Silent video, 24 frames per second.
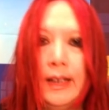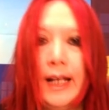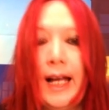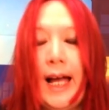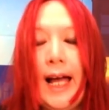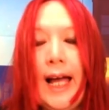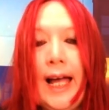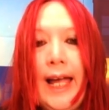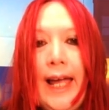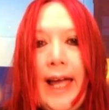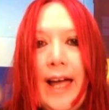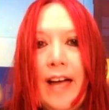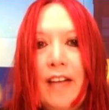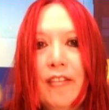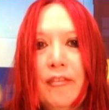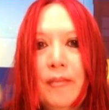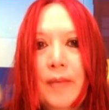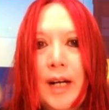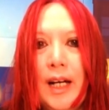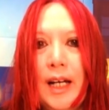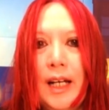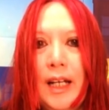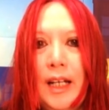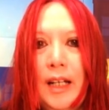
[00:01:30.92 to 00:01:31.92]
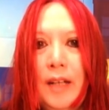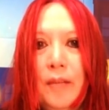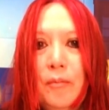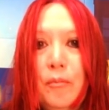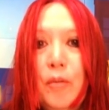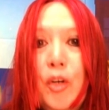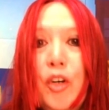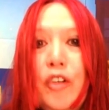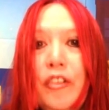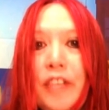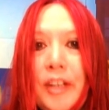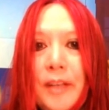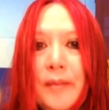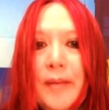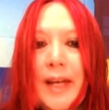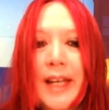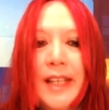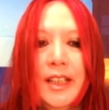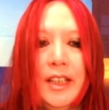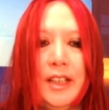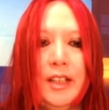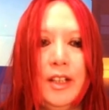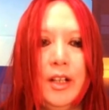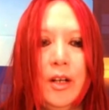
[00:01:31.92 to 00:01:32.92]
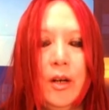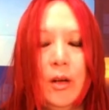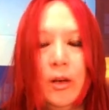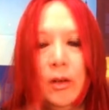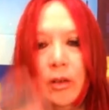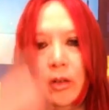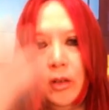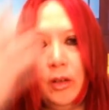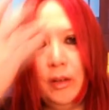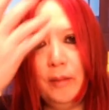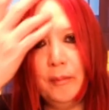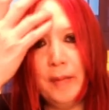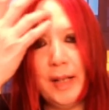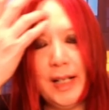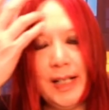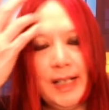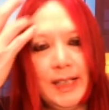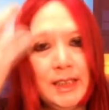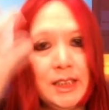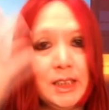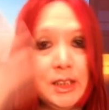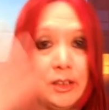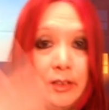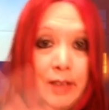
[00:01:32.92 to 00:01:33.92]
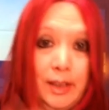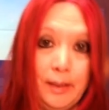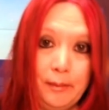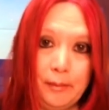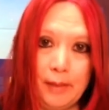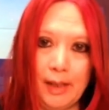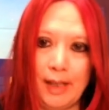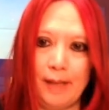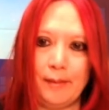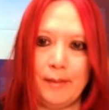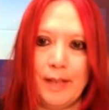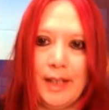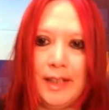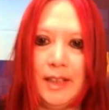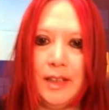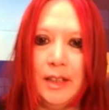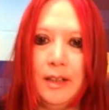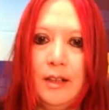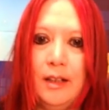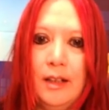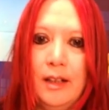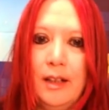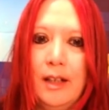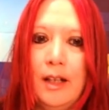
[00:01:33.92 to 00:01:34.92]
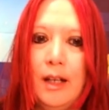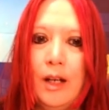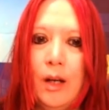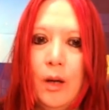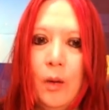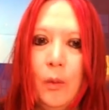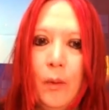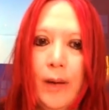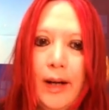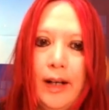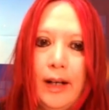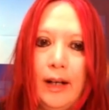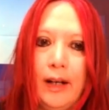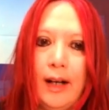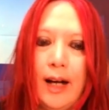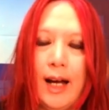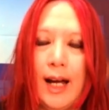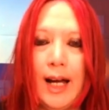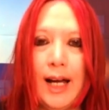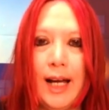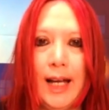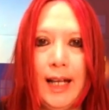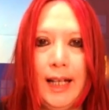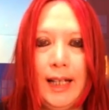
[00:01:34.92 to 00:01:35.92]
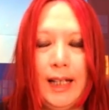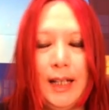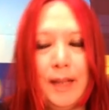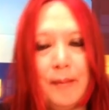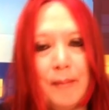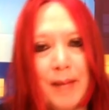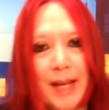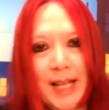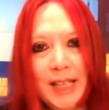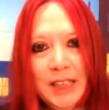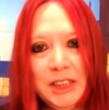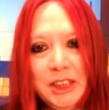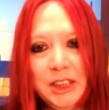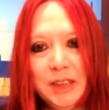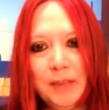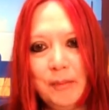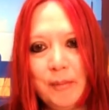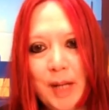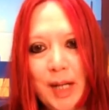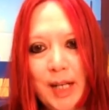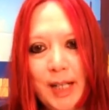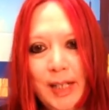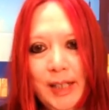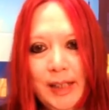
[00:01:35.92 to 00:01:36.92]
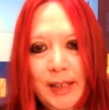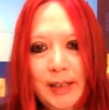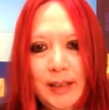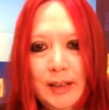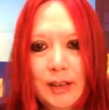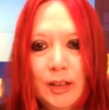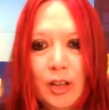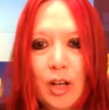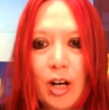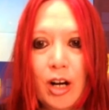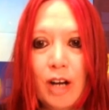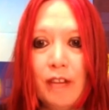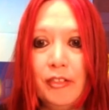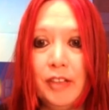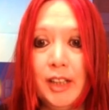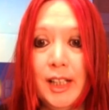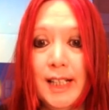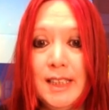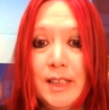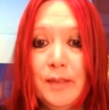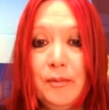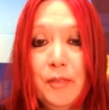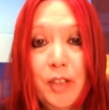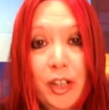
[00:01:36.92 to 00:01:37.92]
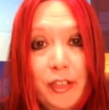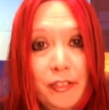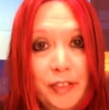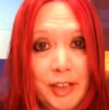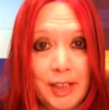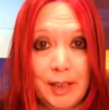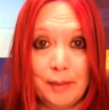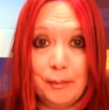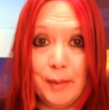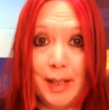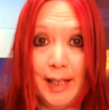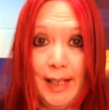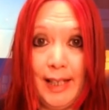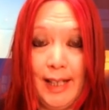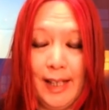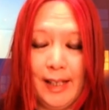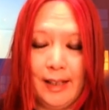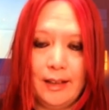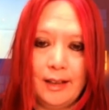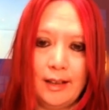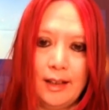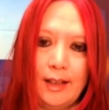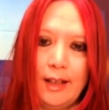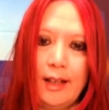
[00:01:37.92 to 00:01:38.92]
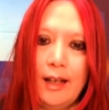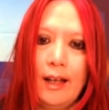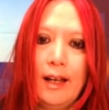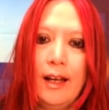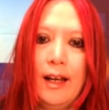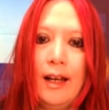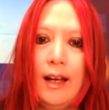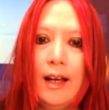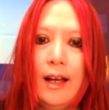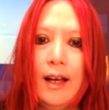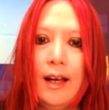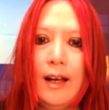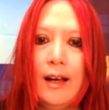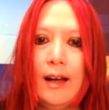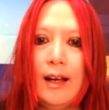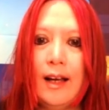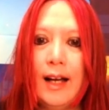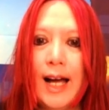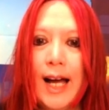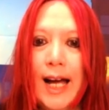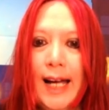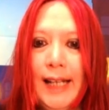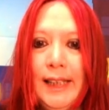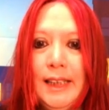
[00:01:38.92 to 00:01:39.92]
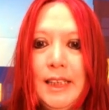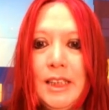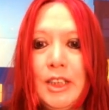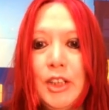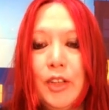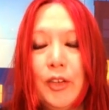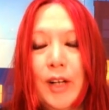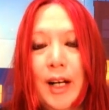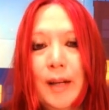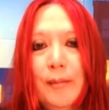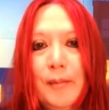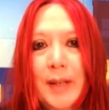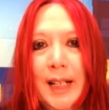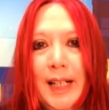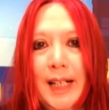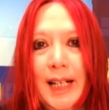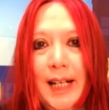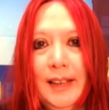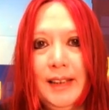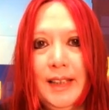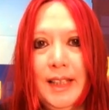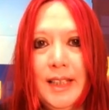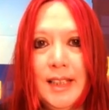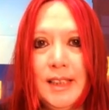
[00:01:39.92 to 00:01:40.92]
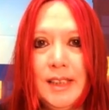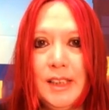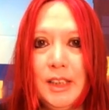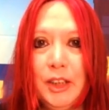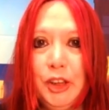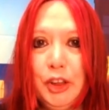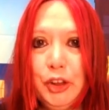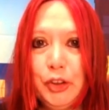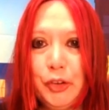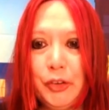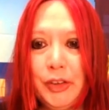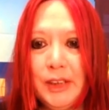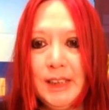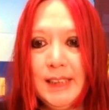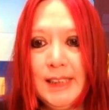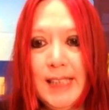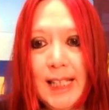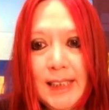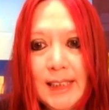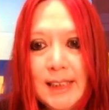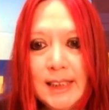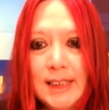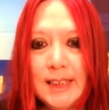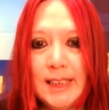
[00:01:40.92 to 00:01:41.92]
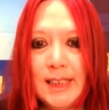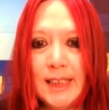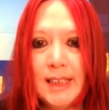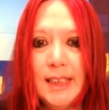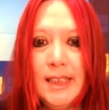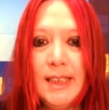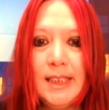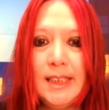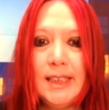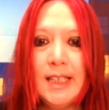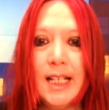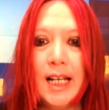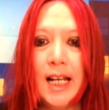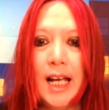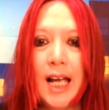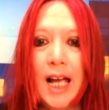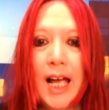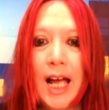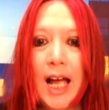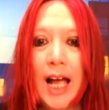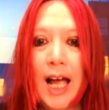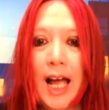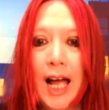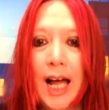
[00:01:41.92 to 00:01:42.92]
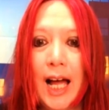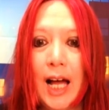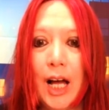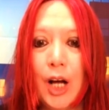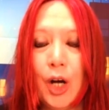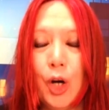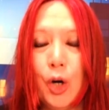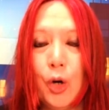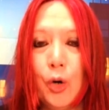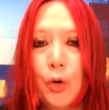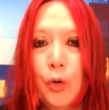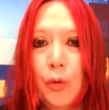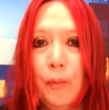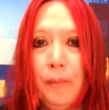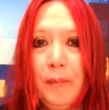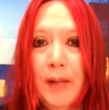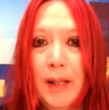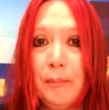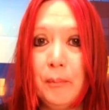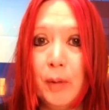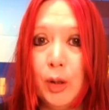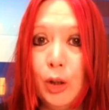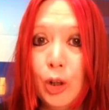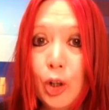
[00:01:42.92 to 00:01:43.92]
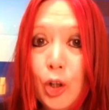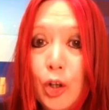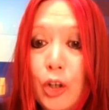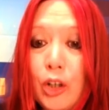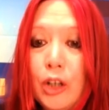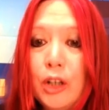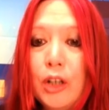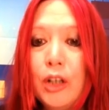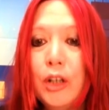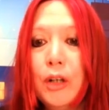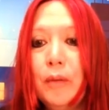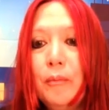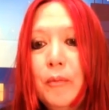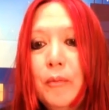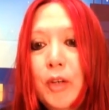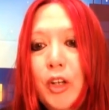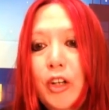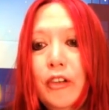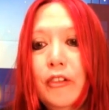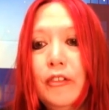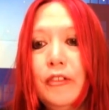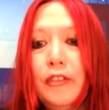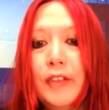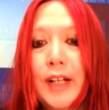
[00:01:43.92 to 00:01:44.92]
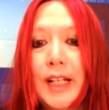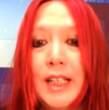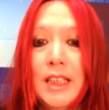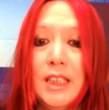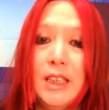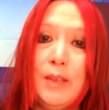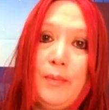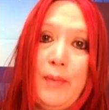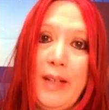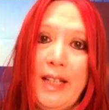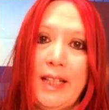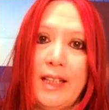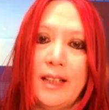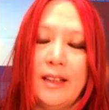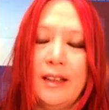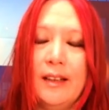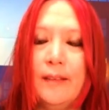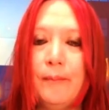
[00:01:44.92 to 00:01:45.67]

I have my movie method or my screenplay method, where I imagine my novel as a movie in my head. I describe my ideas in short sentences, how people look, move, and speak.